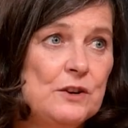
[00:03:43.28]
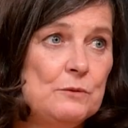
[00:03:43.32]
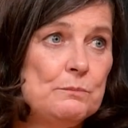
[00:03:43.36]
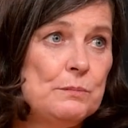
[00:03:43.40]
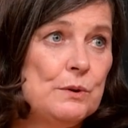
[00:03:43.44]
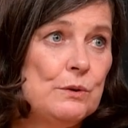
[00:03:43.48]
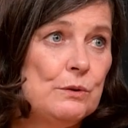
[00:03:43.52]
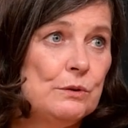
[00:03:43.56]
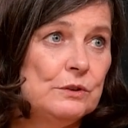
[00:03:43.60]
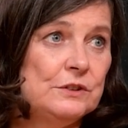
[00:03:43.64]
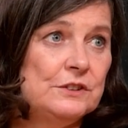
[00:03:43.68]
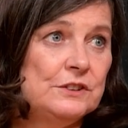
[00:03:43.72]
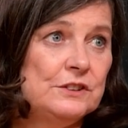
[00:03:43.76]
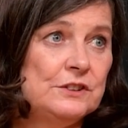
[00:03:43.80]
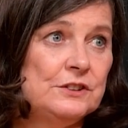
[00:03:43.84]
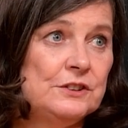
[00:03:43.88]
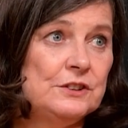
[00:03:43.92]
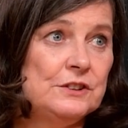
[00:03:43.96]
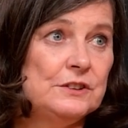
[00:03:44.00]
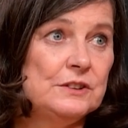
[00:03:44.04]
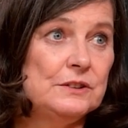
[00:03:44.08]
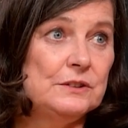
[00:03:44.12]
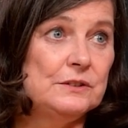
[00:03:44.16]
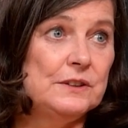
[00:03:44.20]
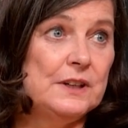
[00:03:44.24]
important
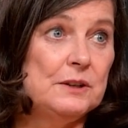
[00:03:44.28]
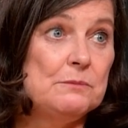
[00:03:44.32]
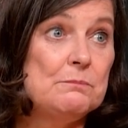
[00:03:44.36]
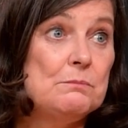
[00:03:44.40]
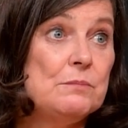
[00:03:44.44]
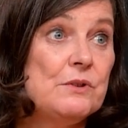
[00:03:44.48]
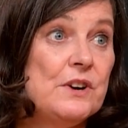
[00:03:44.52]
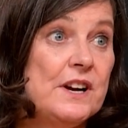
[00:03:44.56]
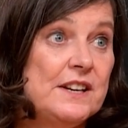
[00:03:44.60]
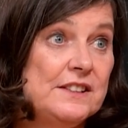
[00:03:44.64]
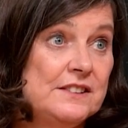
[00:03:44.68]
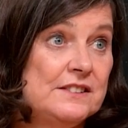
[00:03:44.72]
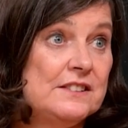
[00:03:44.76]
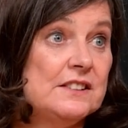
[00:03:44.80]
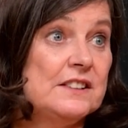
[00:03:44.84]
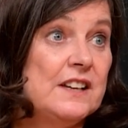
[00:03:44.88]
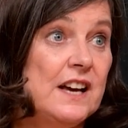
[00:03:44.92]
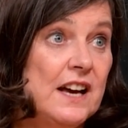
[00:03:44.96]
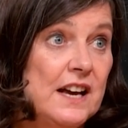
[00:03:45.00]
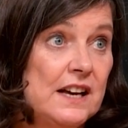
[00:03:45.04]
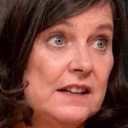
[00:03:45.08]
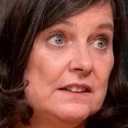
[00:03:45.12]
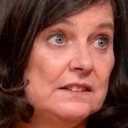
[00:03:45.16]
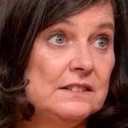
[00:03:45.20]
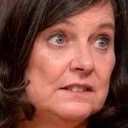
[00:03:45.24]
to embrace
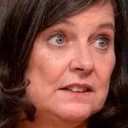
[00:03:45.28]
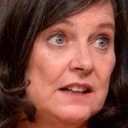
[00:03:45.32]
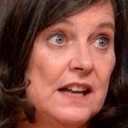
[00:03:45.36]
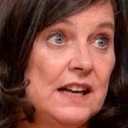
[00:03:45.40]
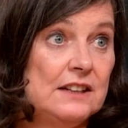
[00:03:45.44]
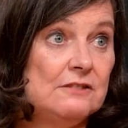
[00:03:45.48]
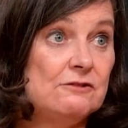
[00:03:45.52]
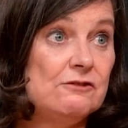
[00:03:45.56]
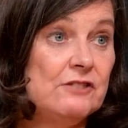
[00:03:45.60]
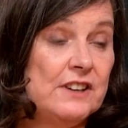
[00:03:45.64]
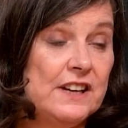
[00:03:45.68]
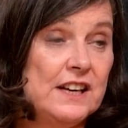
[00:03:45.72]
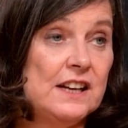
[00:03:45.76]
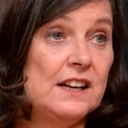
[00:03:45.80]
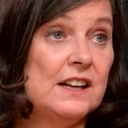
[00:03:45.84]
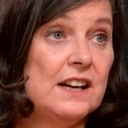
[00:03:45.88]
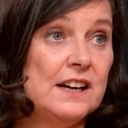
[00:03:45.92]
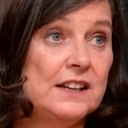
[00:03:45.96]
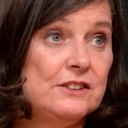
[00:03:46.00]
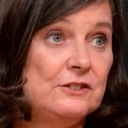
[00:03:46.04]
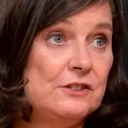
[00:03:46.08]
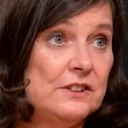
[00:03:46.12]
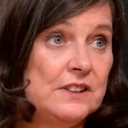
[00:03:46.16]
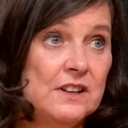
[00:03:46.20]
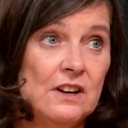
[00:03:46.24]
scale and
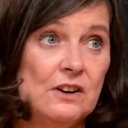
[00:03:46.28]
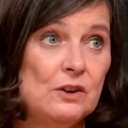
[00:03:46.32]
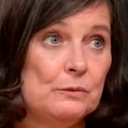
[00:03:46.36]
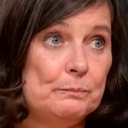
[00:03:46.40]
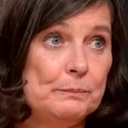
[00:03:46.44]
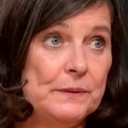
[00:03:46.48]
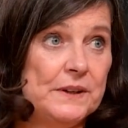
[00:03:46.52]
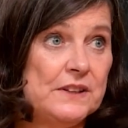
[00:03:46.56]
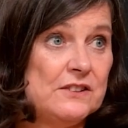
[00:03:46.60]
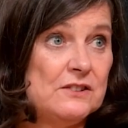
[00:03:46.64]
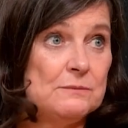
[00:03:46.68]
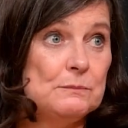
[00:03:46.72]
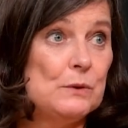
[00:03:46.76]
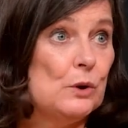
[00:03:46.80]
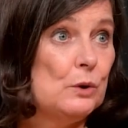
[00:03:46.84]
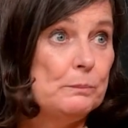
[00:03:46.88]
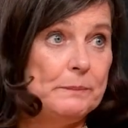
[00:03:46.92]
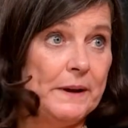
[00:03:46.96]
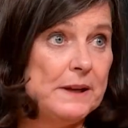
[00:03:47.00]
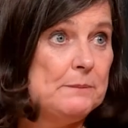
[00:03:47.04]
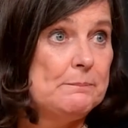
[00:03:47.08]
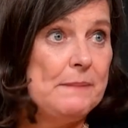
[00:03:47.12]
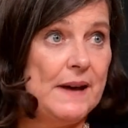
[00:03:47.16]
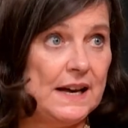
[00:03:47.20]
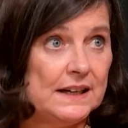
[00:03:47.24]
realise you can't be a small
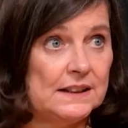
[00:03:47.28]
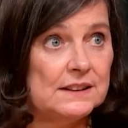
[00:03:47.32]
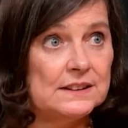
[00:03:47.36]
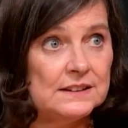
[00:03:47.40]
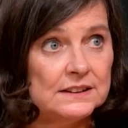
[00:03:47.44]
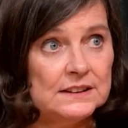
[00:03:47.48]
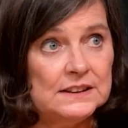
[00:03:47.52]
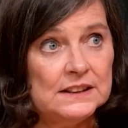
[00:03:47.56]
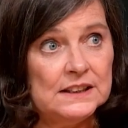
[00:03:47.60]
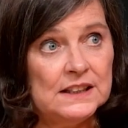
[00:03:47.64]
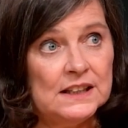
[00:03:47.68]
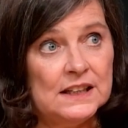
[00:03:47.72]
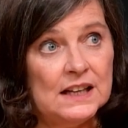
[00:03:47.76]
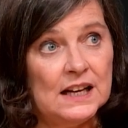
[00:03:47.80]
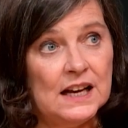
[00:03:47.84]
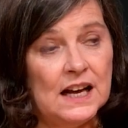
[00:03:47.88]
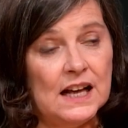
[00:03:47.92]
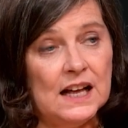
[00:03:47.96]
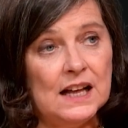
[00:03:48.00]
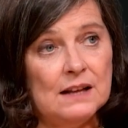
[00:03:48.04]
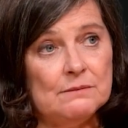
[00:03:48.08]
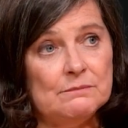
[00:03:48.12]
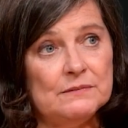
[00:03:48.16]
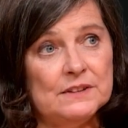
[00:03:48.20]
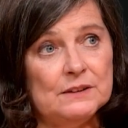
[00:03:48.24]
big bank.
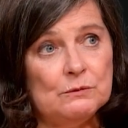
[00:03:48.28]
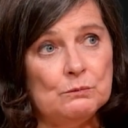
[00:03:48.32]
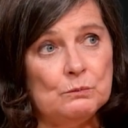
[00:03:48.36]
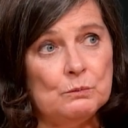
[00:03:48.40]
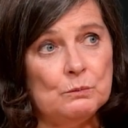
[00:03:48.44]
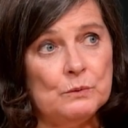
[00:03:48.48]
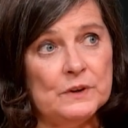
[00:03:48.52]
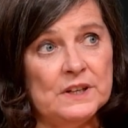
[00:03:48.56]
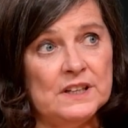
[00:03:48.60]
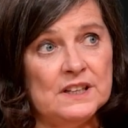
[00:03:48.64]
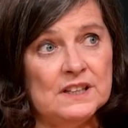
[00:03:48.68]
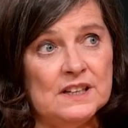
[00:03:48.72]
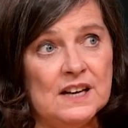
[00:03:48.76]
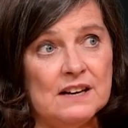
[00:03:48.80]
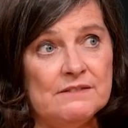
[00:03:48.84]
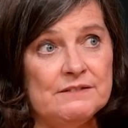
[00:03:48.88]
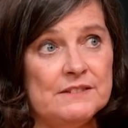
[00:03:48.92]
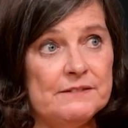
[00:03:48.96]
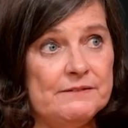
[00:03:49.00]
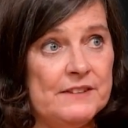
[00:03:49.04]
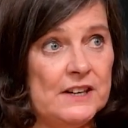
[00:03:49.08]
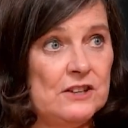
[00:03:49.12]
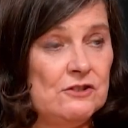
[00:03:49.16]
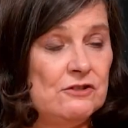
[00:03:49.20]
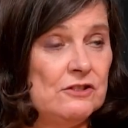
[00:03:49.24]
We have
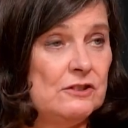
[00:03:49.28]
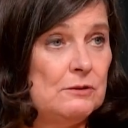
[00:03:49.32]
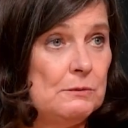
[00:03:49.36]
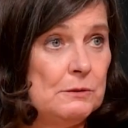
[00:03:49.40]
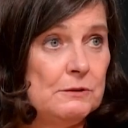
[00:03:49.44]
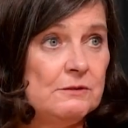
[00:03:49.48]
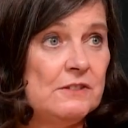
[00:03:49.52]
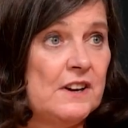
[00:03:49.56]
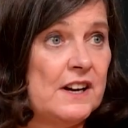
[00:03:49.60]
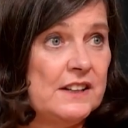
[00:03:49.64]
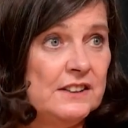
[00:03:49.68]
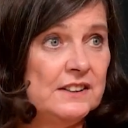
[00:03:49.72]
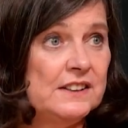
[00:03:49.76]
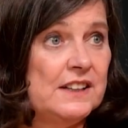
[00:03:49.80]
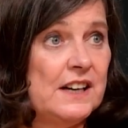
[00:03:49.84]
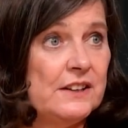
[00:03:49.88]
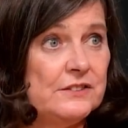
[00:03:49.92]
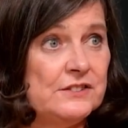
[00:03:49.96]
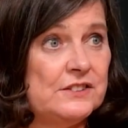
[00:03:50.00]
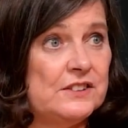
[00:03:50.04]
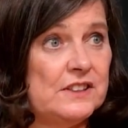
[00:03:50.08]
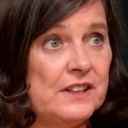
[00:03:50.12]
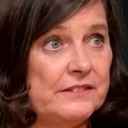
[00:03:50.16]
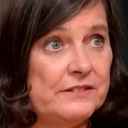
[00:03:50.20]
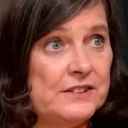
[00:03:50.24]
the vision of providing our
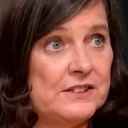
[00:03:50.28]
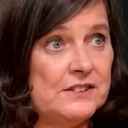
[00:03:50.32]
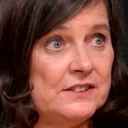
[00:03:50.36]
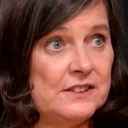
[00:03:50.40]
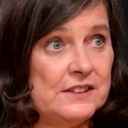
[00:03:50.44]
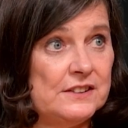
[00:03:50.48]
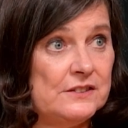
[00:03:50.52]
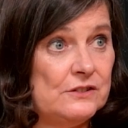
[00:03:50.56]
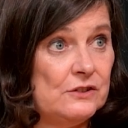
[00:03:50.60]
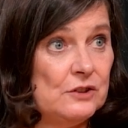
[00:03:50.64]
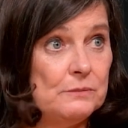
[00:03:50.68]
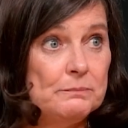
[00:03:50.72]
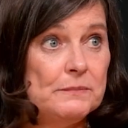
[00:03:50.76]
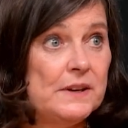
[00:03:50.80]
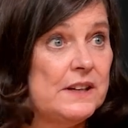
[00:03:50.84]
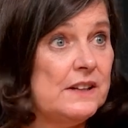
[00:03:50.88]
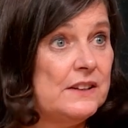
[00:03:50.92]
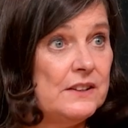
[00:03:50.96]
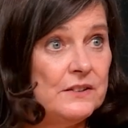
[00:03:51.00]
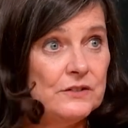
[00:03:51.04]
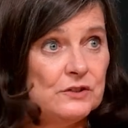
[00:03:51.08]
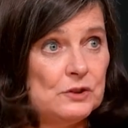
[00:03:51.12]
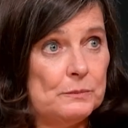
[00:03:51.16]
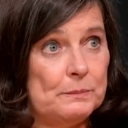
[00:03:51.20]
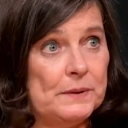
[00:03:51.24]
services to
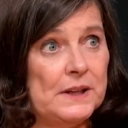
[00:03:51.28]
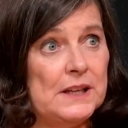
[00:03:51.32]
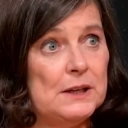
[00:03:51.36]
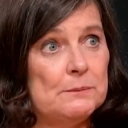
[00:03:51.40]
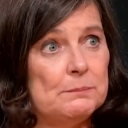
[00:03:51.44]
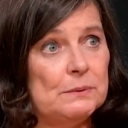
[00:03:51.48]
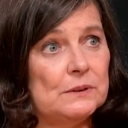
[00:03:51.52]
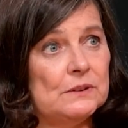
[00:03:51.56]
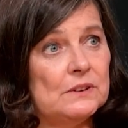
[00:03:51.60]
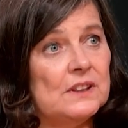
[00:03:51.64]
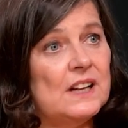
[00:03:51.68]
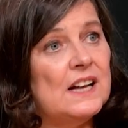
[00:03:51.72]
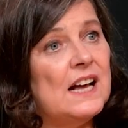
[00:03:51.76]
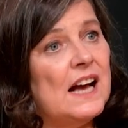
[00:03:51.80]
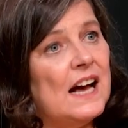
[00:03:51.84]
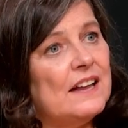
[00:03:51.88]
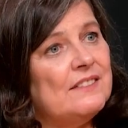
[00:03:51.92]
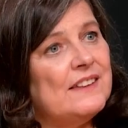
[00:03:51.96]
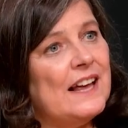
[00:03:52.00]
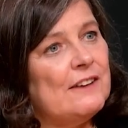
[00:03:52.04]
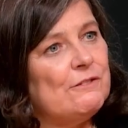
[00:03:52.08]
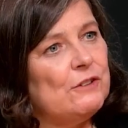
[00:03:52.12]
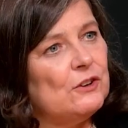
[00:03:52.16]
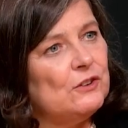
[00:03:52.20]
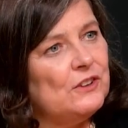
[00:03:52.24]
millions of people,
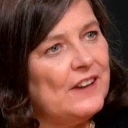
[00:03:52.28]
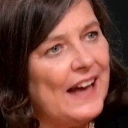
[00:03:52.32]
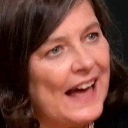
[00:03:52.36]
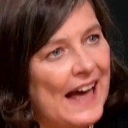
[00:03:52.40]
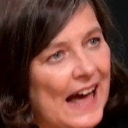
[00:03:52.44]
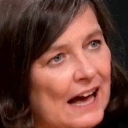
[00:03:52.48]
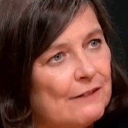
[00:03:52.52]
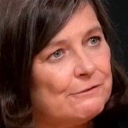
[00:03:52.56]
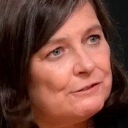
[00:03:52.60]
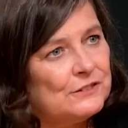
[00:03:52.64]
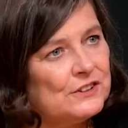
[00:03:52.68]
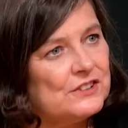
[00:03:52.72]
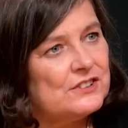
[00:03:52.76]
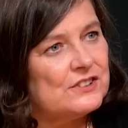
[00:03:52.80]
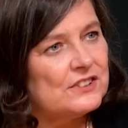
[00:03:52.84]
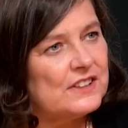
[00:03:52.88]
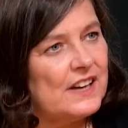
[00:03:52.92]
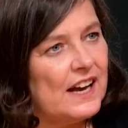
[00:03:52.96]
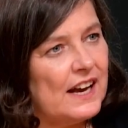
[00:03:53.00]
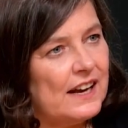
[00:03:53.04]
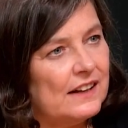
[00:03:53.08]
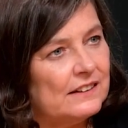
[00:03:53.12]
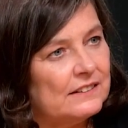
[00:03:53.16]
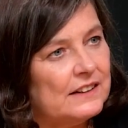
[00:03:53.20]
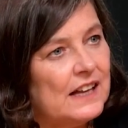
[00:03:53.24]
and therefore you have to
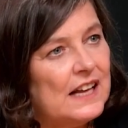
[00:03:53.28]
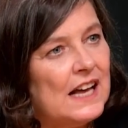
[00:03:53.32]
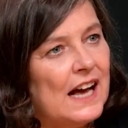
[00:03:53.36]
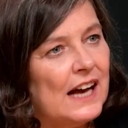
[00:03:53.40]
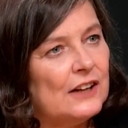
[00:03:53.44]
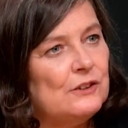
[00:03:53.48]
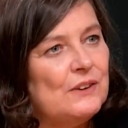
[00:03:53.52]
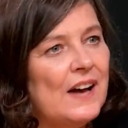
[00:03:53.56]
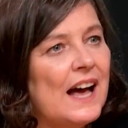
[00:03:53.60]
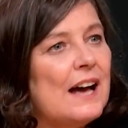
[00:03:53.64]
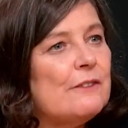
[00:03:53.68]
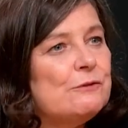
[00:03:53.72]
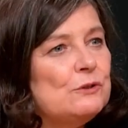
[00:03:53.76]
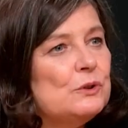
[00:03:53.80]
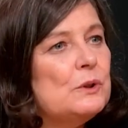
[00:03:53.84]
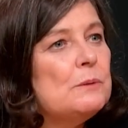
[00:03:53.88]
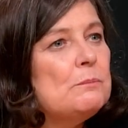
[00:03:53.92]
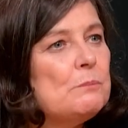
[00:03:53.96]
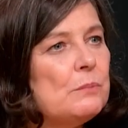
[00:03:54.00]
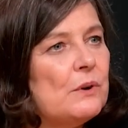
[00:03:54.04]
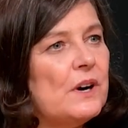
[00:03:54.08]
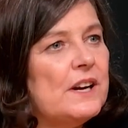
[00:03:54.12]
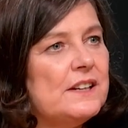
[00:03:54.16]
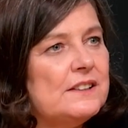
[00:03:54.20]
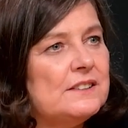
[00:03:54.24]
scale and you have to
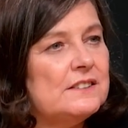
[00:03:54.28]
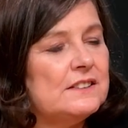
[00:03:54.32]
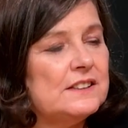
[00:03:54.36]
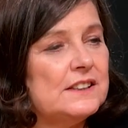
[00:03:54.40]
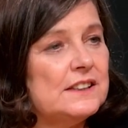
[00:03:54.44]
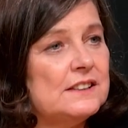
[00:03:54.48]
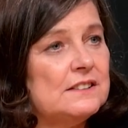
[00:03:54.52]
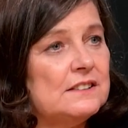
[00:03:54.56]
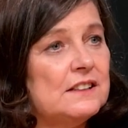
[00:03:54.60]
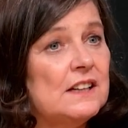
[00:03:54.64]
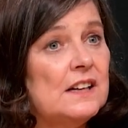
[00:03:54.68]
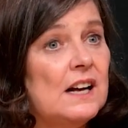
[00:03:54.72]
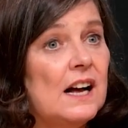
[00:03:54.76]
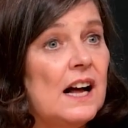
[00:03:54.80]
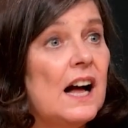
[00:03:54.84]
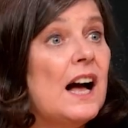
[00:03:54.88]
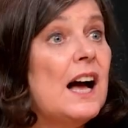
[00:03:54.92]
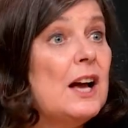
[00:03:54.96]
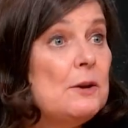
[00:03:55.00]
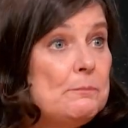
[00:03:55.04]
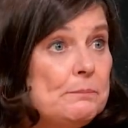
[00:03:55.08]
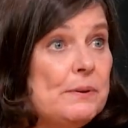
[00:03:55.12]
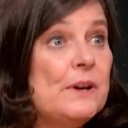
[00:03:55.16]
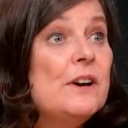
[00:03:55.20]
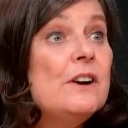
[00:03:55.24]
embrace it.
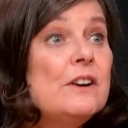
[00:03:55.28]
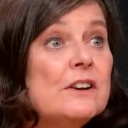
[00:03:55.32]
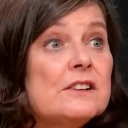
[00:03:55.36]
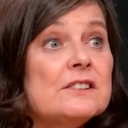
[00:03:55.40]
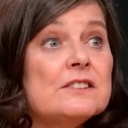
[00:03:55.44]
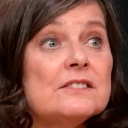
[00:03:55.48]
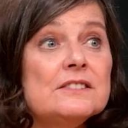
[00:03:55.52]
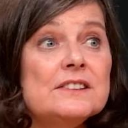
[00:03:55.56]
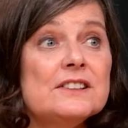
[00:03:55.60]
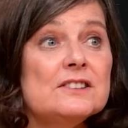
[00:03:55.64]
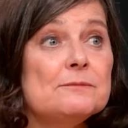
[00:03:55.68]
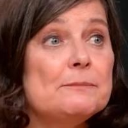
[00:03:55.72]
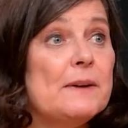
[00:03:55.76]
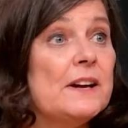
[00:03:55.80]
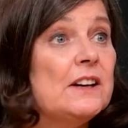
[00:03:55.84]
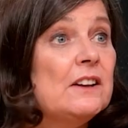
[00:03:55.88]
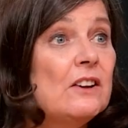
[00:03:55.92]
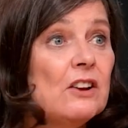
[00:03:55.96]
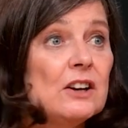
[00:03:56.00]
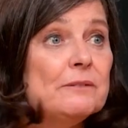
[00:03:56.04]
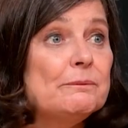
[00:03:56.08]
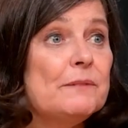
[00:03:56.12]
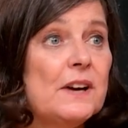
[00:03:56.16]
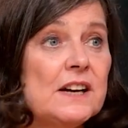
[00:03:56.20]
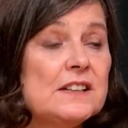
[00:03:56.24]
I personally spend a
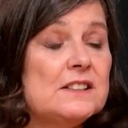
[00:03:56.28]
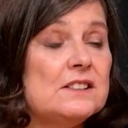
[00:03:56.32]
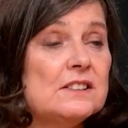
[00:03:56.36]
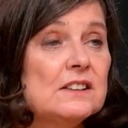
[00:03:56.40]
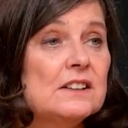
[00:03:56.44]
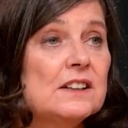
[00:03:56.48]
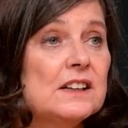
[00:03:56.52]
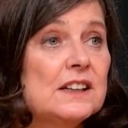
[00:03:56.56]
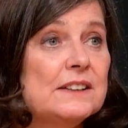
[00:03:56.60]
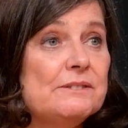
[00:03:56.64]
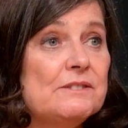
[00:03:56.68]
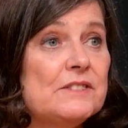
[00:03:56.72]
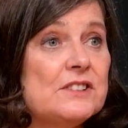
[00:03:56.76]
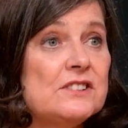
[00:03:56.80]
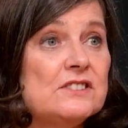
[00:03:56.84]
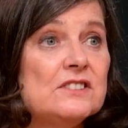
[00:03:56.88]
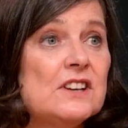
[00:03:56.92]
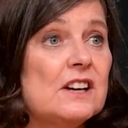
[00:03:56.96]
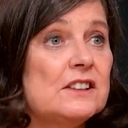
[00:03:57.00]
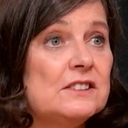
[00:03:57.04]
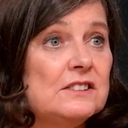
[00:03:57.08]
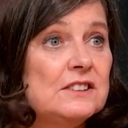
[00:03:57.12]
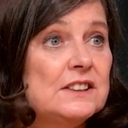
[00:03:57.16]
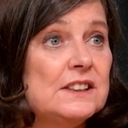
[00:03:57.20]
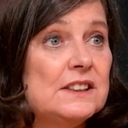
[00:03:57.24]
lot of my time
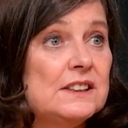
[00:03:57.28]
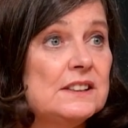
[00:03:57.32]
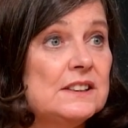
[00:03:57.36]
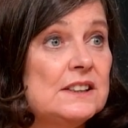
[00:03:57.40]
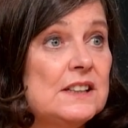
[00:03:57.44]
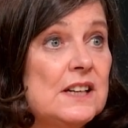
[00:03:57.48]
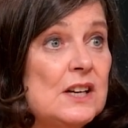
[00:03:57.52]
studying